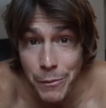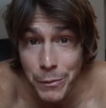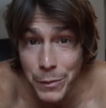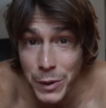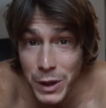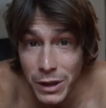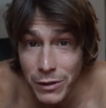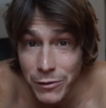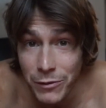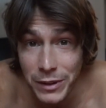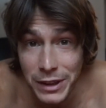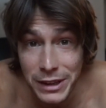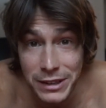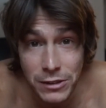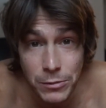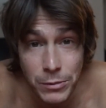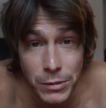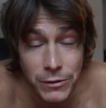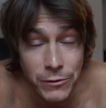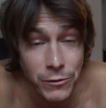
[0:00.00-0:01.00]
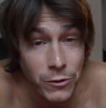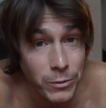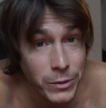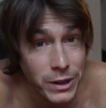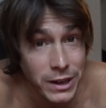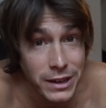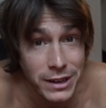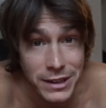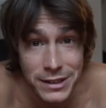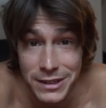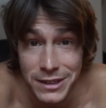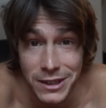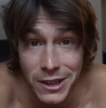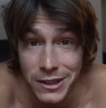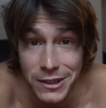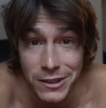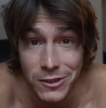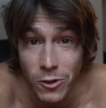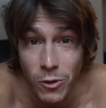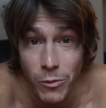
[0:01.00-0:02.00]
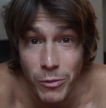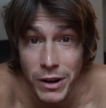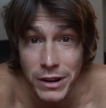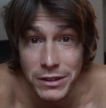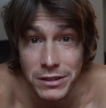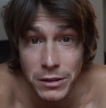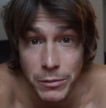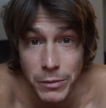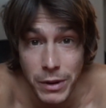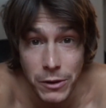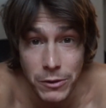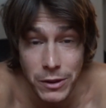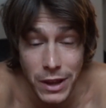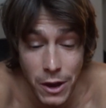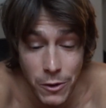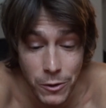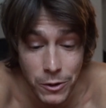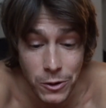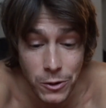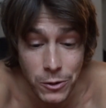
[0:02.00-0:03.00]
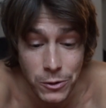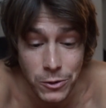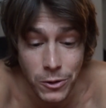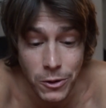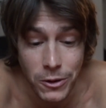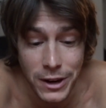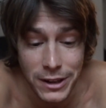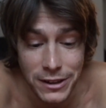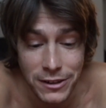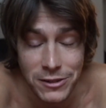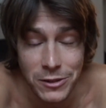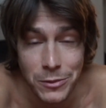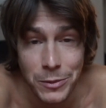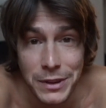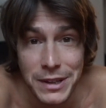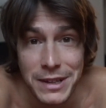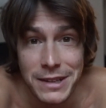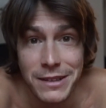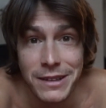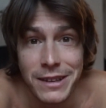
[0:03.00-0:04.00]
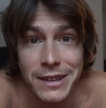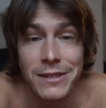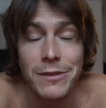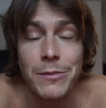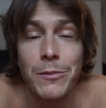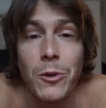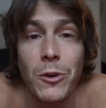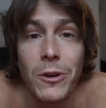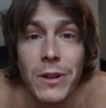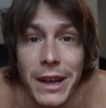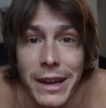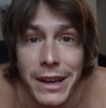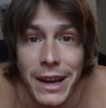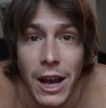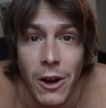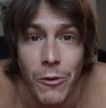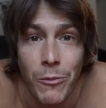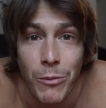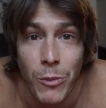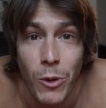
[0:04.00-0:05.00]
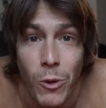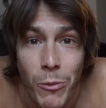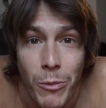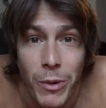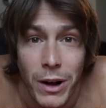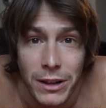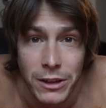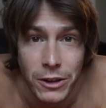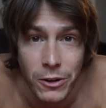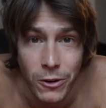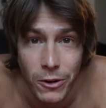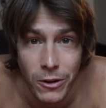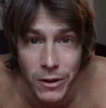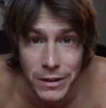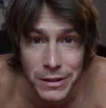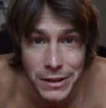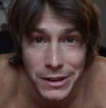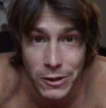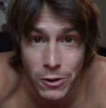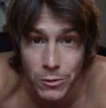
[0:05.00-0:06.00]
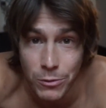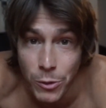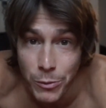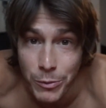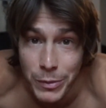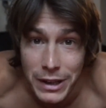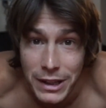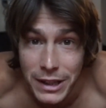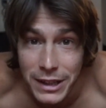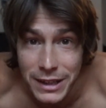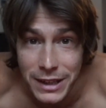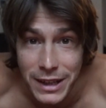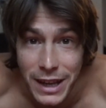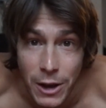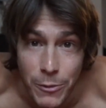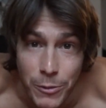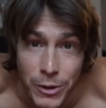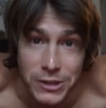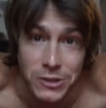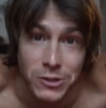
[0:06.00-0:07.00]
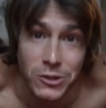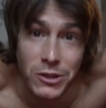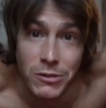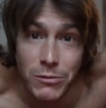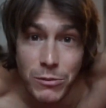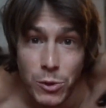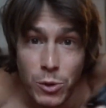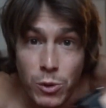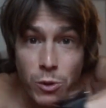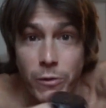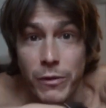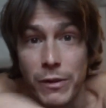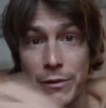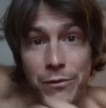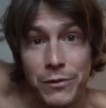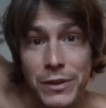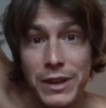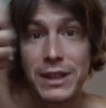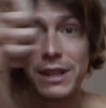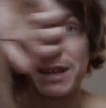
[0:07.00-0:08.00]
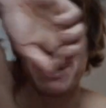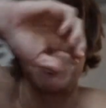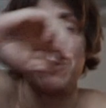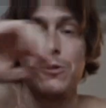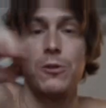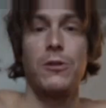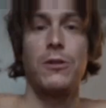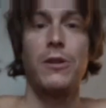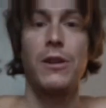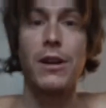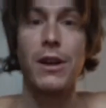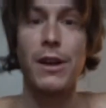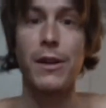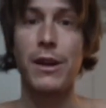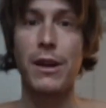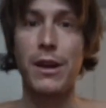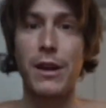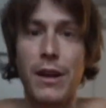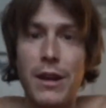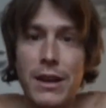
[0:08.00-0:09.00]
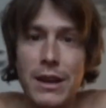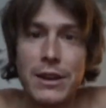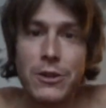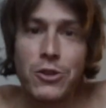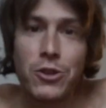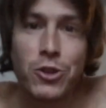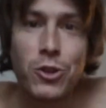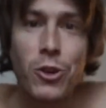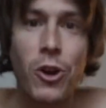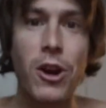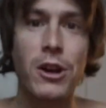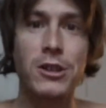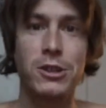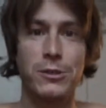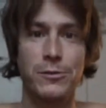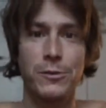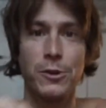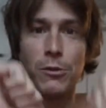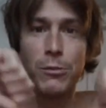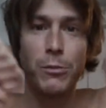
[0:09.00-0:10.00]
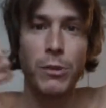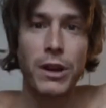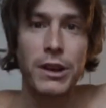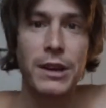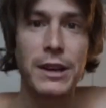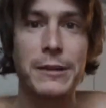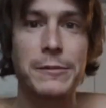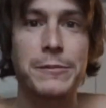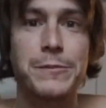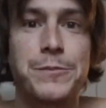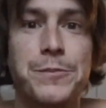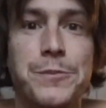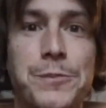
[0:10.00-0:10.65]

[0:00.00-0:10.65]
being flexible for me is not so much about how good you are at the splits, it's more like how mobile you are, your mobility, how much you can move and feel like you're in charge of your body.